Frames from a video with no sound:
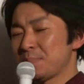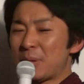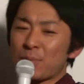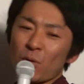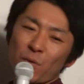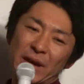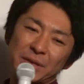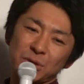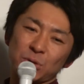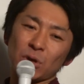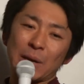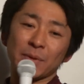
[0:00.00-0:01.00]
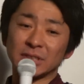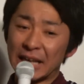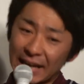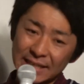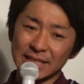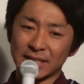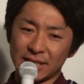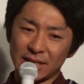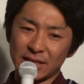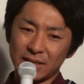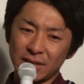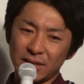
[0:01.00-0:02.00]
People forget to talk about
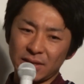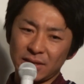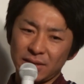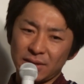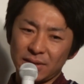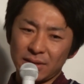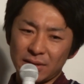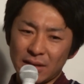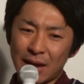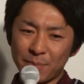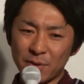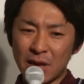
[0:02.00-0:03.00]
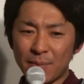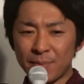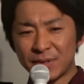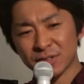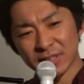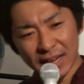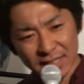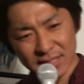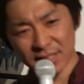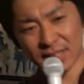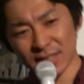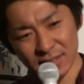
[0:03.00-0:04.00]
Nagasaki. Have you ever been to Nagasaki?